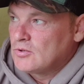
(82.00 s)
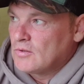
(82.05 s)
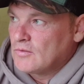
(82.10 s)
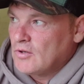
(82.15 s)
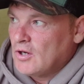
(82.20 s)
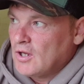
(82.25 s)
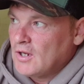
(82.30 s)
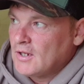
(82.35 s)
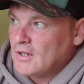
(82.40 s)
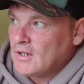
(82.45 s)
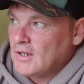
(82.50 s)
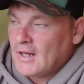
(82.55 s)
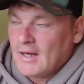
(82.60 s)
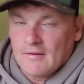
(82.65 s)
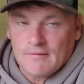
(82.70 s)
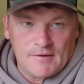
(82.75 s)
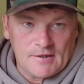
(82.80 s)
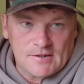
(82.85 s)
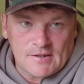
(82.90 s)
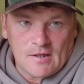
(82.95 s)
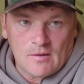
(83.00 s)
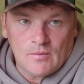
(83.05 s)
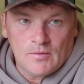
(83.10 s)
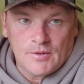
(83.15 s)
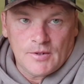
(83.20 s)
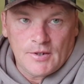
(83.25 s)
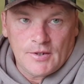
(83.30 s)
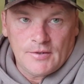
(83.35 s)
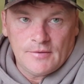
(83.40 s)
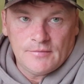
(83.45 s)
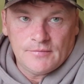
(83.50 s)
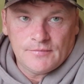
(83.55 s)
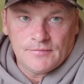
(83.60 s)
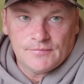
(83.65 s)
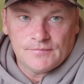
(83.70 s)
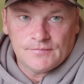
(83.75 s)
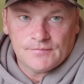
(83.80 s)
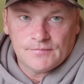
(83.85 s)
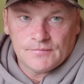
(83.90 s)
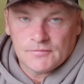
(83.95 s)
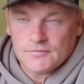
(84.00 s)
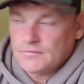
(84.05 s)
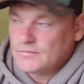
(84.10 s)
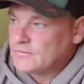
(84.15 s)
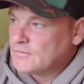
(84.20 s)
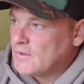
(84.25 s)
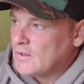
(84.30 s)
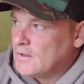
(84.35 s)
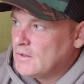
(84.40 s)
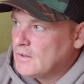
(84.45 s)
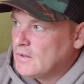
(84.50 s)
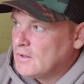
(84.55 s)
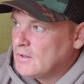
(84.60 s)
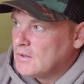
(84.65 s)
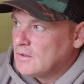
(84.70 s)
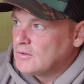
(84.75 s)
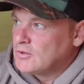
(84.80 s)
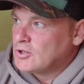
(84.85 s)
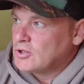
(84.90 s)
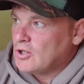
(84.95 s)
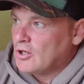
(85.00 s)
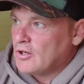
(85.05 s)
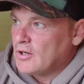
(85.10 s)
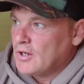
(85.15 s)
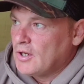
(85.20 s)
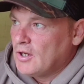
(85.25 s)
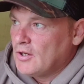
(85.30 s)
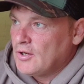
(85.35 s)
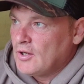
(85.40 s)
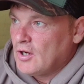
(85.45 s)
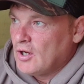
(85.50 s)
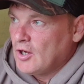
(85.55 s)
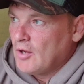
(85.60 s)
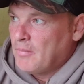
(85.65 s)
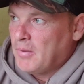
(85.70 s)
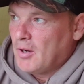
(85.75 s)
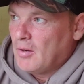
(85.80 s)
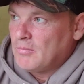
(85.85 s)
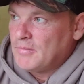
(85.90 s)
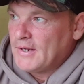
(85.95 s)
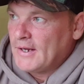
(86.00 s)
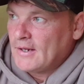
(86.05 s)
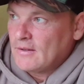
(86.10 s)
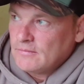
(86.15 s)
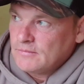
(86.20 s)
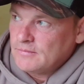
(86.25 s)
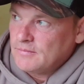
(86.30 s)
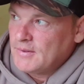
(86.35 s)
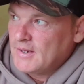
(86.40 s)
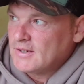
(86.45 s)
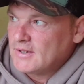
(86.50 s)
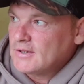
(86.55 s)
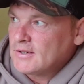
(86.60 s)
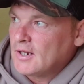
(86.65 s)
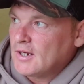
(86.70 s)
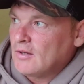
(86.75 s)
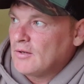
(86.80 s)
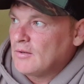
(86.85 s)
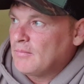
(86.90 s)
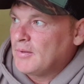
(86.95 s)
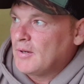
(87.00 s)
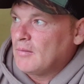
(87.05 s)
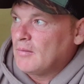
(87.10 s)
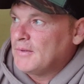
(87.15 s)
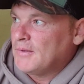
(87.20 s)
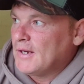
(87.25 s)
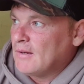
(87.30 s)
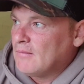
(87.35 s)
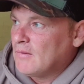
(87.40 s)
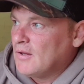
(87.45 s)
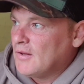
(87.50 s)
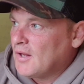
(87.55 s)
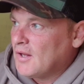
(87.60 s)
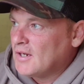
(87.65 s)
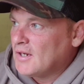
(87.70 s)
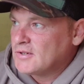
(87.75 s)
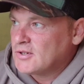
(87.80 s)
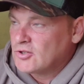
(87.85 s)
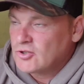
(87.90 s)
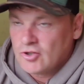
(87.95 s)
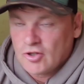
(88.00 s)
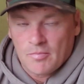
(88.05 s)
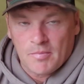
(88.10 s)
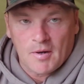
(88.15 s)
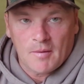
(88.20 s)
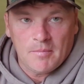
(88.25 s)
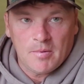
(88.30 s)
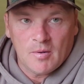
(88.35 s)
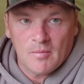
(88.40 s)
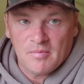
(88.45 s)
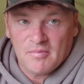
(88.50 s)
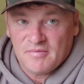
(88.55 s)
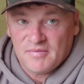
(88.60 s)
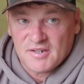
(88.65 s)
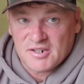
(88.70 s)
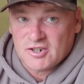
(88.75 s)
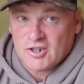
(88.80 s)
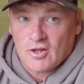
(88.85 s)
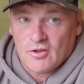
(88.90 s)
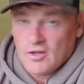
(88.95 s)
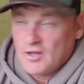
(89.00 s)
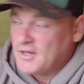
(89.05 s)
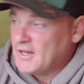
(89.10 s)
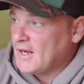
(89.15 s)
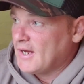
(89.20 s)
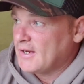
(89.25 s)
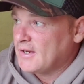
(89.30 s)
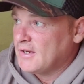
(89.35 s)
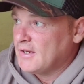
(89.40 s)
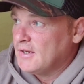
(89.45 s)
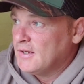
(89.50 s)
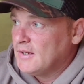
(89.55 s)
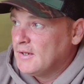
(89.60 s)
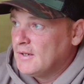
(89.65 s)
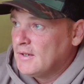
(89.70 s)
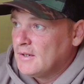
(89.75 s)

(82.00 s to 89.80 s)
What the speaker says: So I've got a little live edge out there. Just got it on a pop down, basically on a pop down. What that is, it's just a pop up fish on the deck,